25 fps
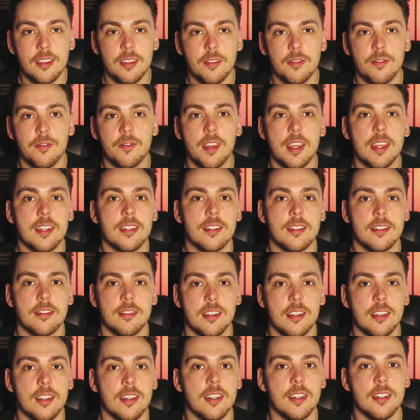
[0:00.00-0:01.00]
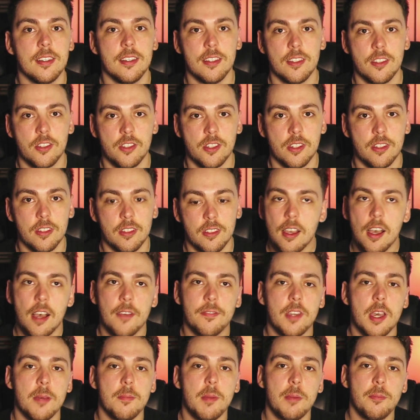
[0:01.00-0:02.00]
Fantasy Edition.
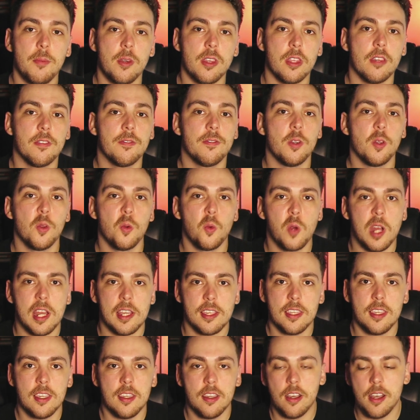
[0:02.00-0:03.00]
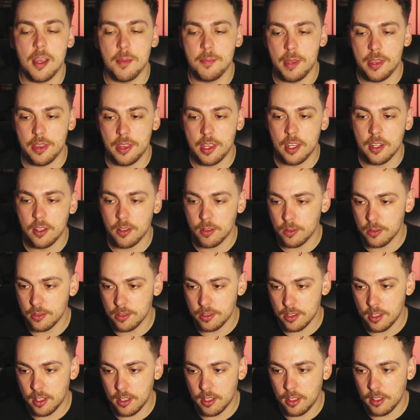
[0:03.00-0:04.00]
I've come up with a few wacky
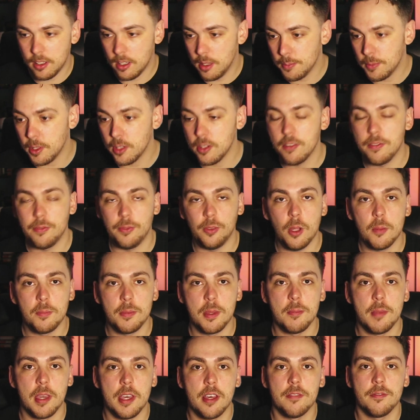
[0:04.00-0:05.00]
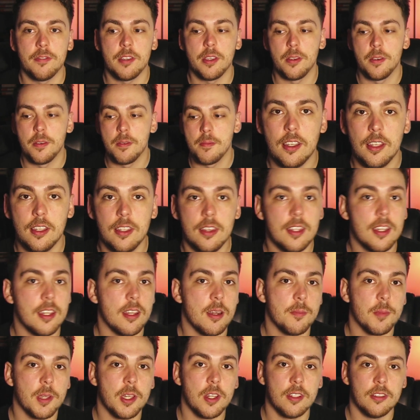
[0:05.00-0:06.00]
hypotheticals. I'm gonna flop them out for you, and then
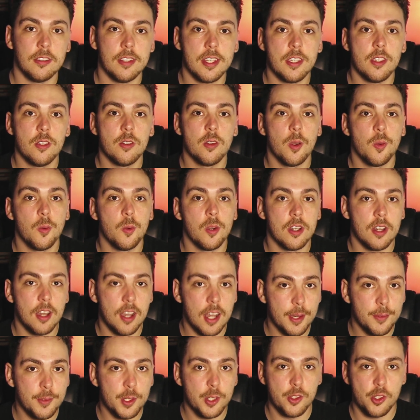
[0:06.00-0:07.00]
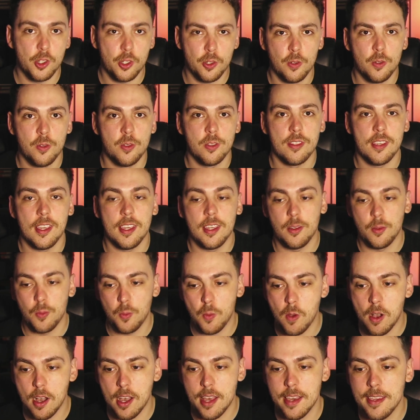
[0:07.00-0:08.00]
I'm gonna let you know what I would choose and
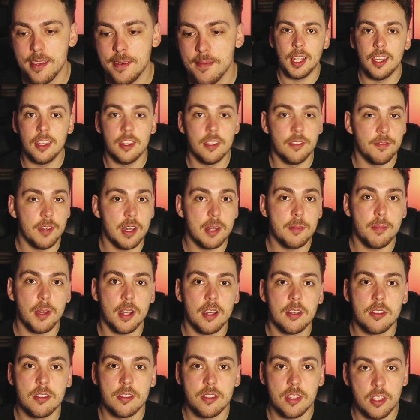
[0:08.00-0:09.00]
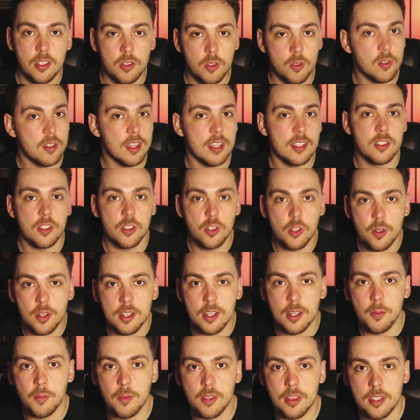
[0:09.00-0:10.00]
why. And the fun part is that you get to
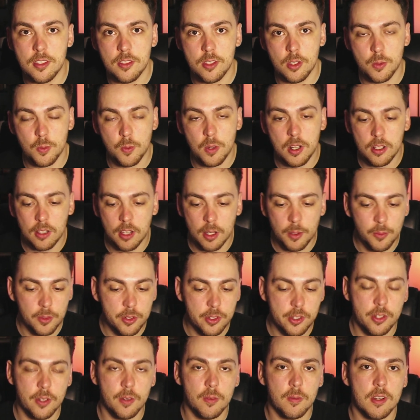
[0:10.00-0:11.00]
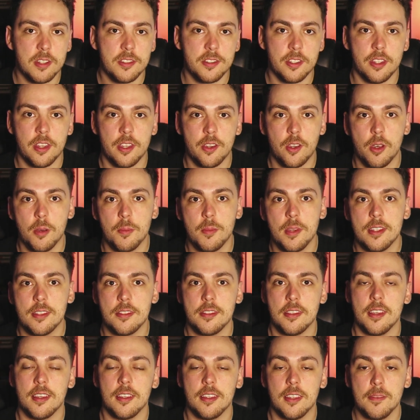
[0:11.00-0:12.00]
join in with this as well. I want you to run to the
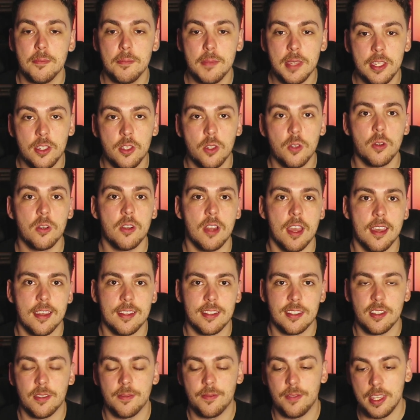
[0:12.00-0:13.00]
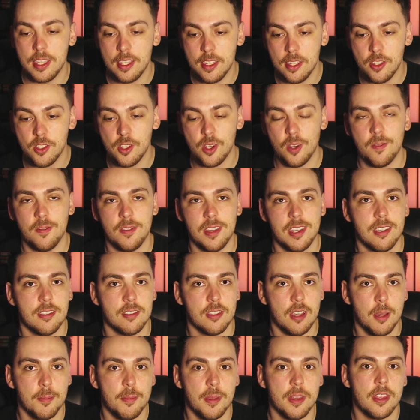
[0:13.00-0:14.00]
comments and give me your answer for each of
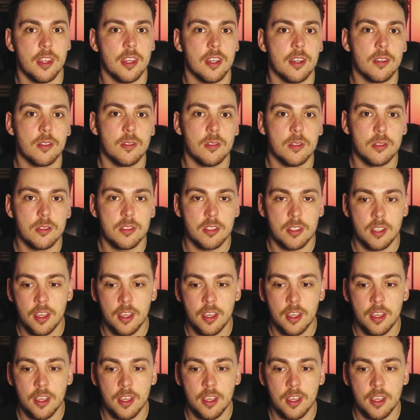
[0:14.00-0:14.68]
these hypotheticals.